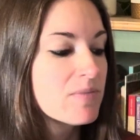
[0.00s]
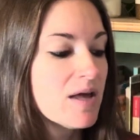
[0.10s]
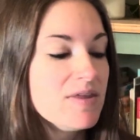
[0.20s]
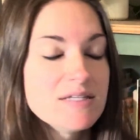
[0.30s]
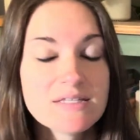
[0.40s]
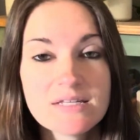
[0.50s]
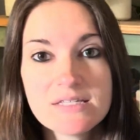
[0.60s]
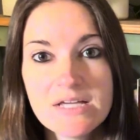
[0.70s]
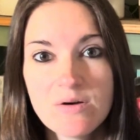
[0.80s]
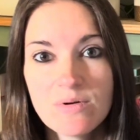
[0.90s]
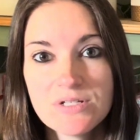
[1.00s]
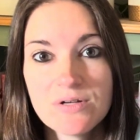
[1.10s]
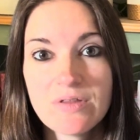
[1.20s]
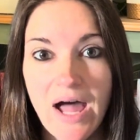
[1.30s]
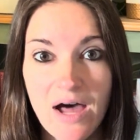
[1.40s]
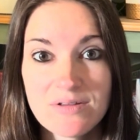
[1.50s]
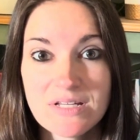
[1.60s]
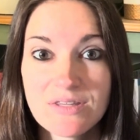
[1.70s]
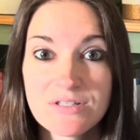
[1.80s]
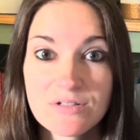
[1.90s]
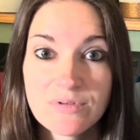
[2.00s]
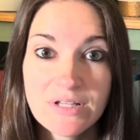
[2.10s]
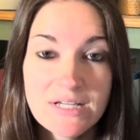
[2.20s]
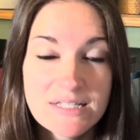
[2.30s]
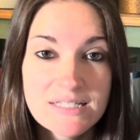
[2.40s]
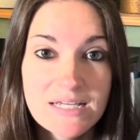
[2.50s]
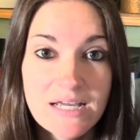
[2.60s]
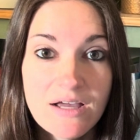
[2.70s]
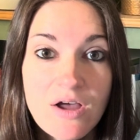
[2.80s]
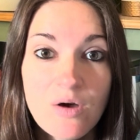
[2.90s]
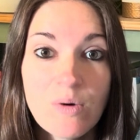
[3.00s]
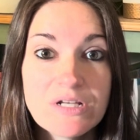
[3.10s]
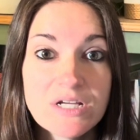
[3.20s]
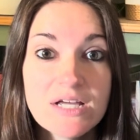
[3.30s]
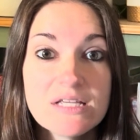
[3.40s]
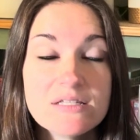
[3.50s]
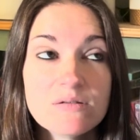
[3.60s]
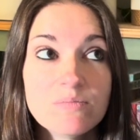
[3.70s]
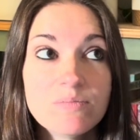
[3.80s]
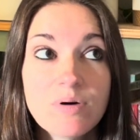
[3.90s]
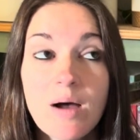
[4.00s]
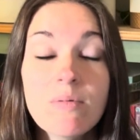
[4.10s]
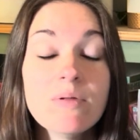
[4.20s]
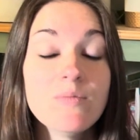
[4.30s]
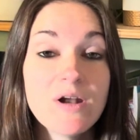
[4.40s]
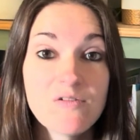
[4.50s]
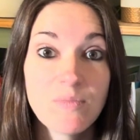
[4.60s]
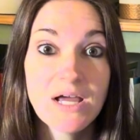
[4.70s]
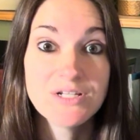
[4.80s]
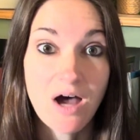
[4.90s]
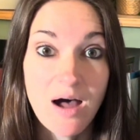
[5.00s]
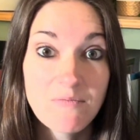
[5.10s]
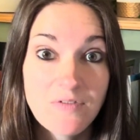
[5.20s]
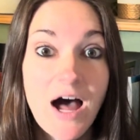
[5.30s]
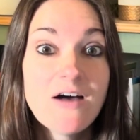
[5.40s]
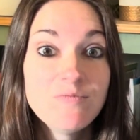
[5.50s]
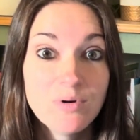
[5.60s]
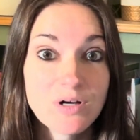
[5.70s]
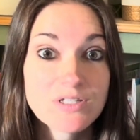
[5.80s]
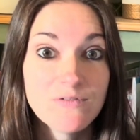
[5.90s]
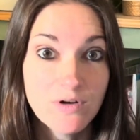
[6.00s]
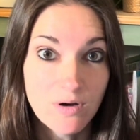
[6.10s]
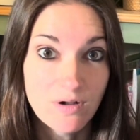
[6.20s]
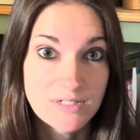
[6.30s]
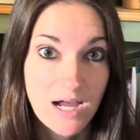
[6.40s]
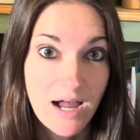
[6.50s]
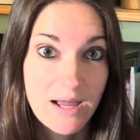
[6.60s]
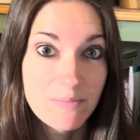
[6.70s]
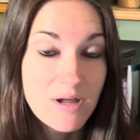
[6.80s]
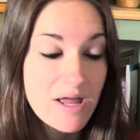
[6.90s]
This is the sequel to The House in the Cerulean Sea, which is probably one of my top 5 books of all time.